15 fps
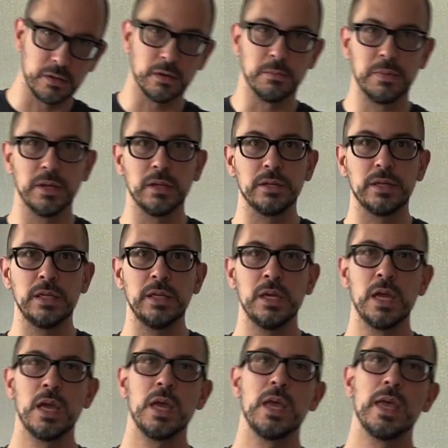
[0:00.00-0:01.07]
durability
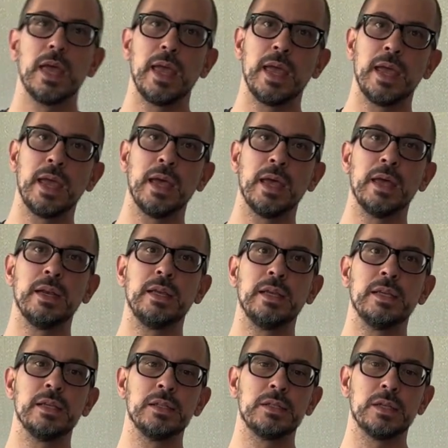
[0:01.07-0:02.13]
and
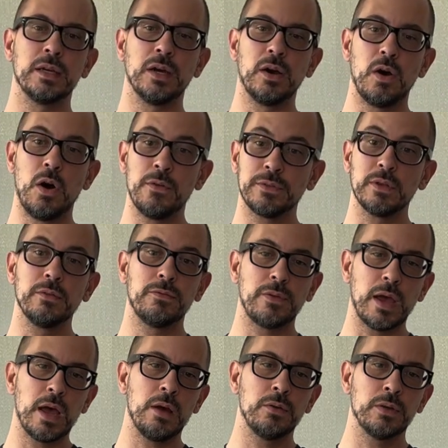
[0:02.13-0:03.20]
is often
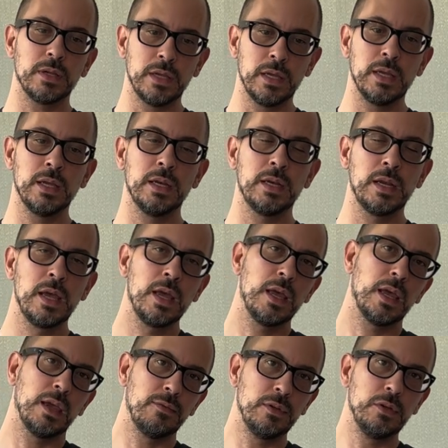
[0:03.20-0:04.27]
found in
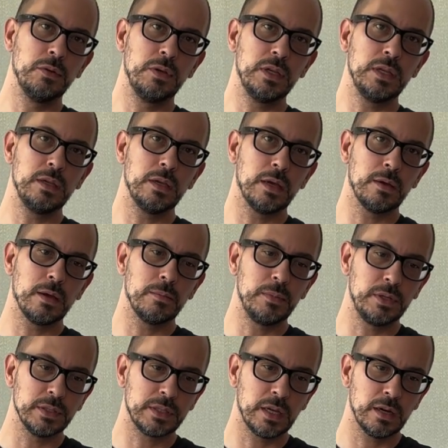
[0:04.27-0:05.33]
heavy-duty
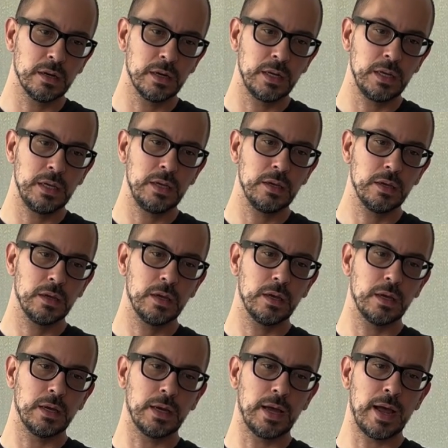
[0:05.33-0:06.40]
military
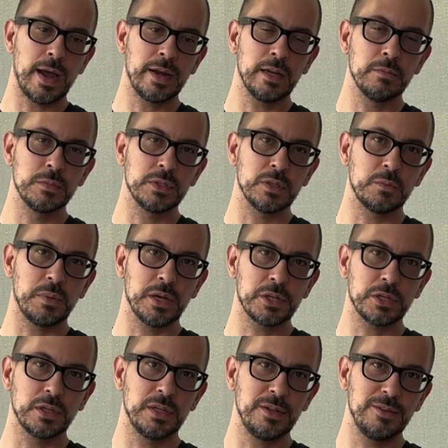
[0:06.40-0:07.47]
items,
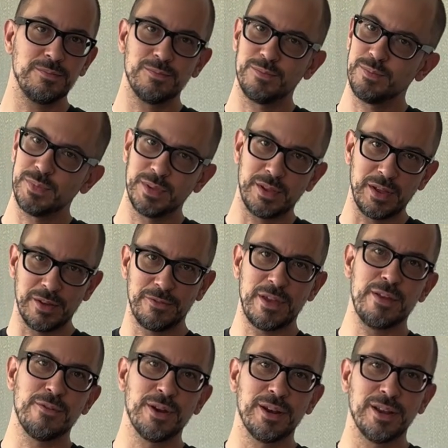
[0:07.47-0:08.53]
especially a
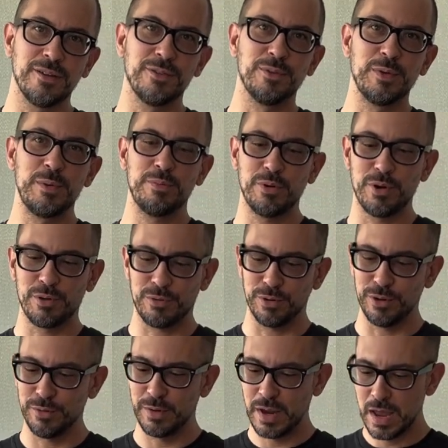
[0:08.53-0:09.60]
favorite of the repro
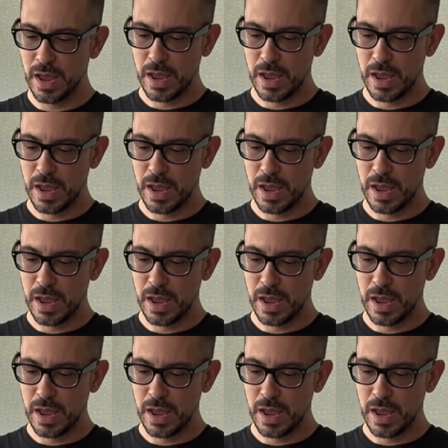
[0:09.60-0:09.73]
crew.